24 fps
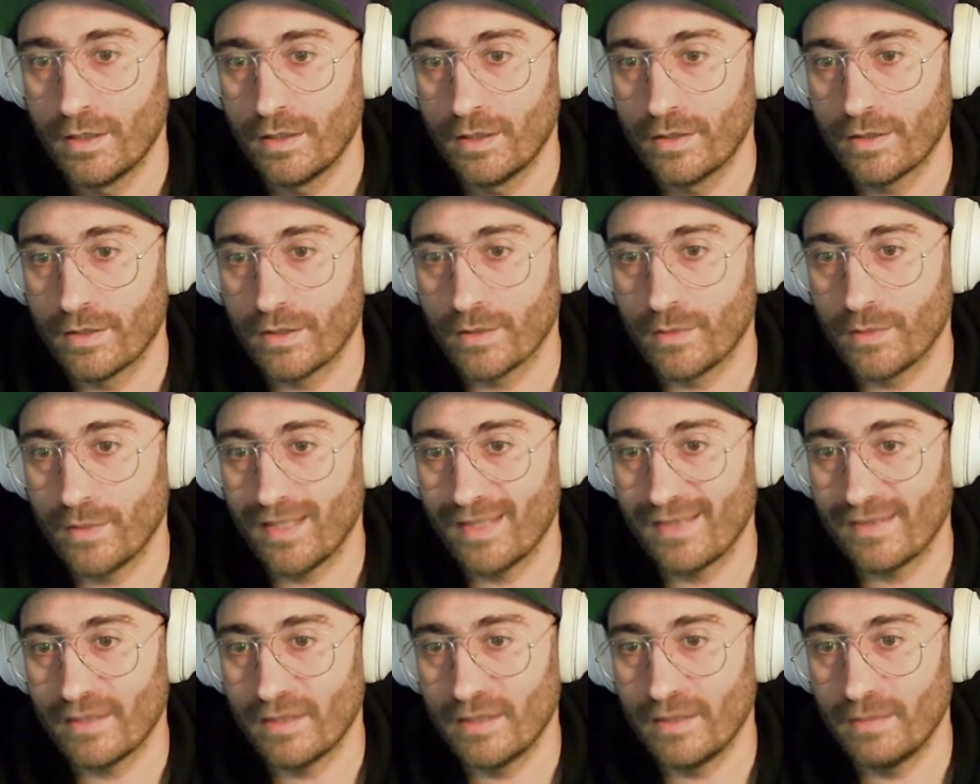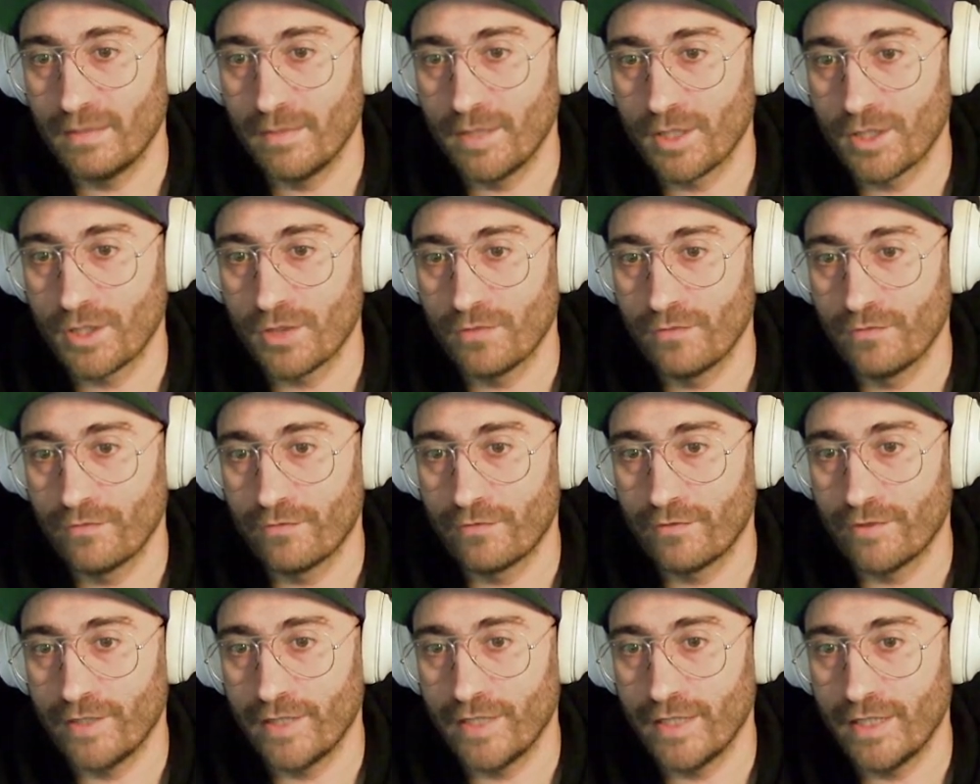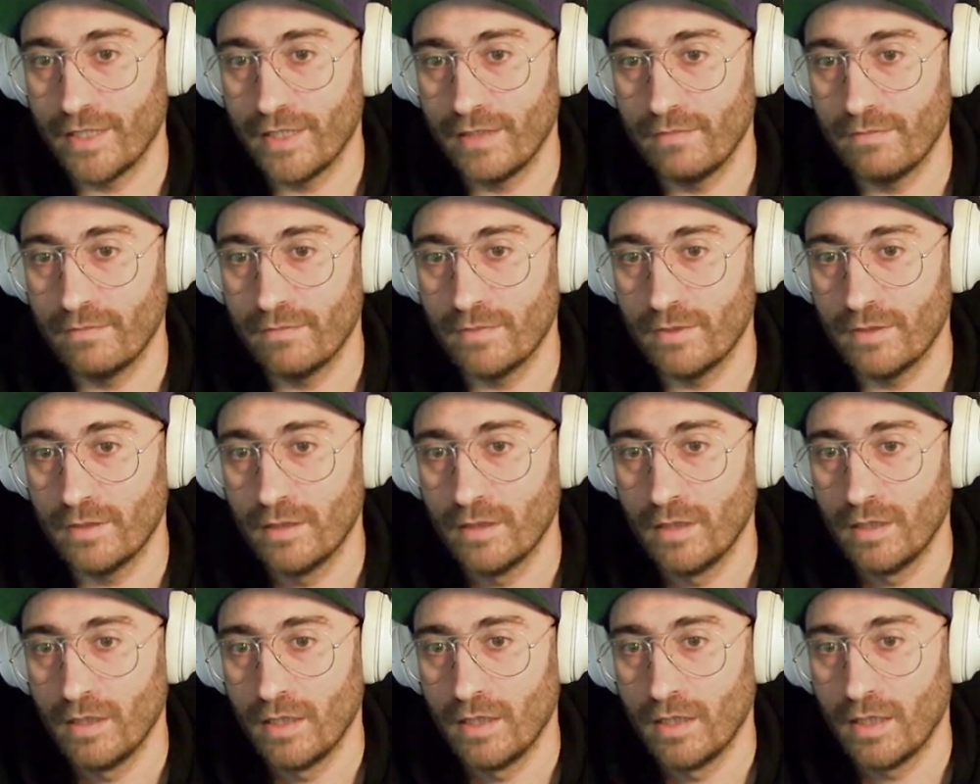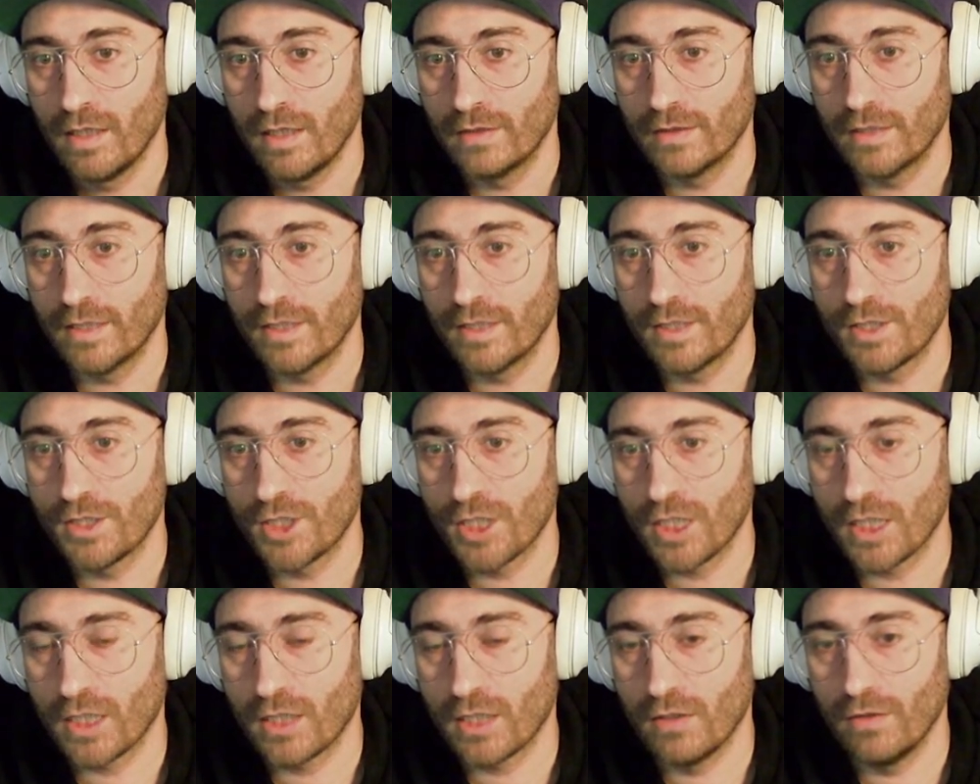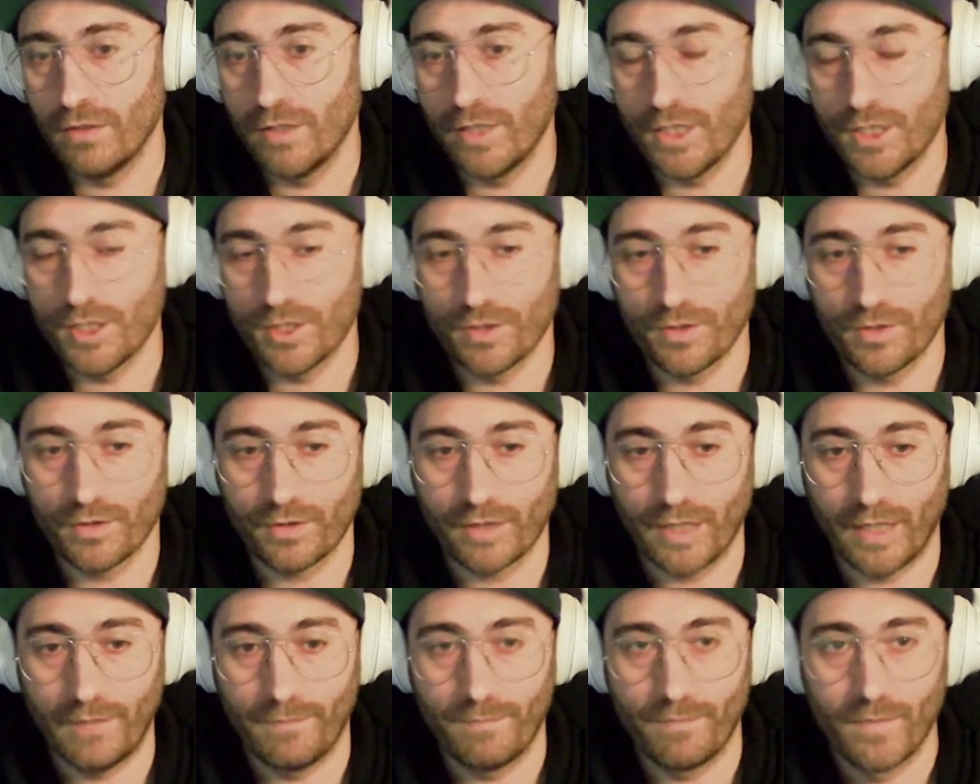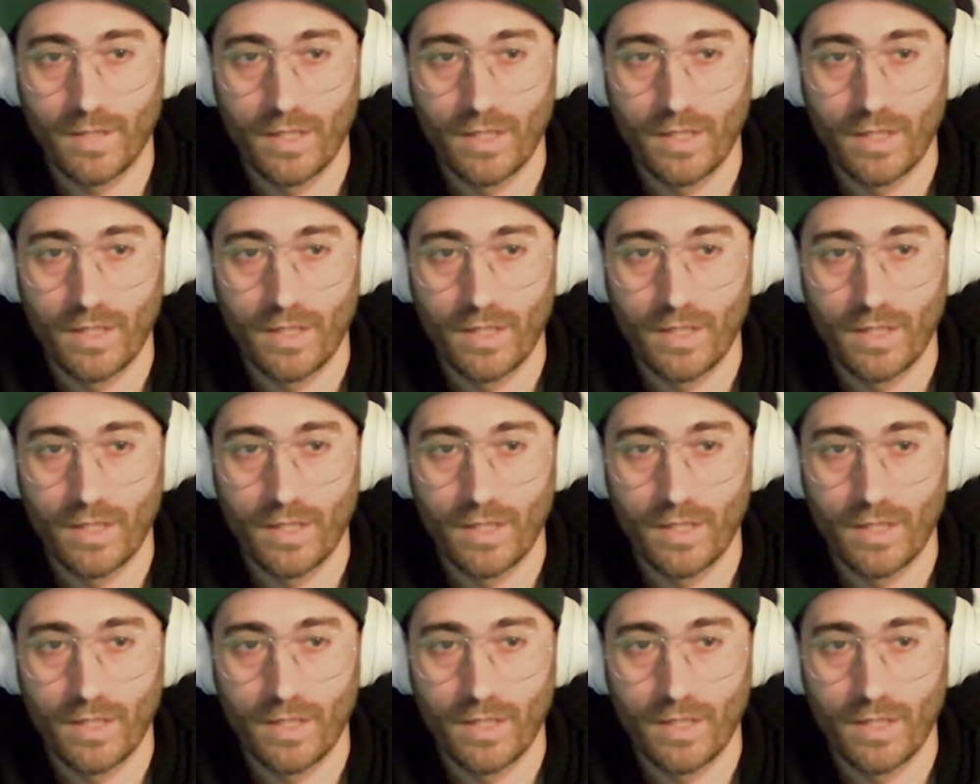a request animation frame and then check collision. Okay.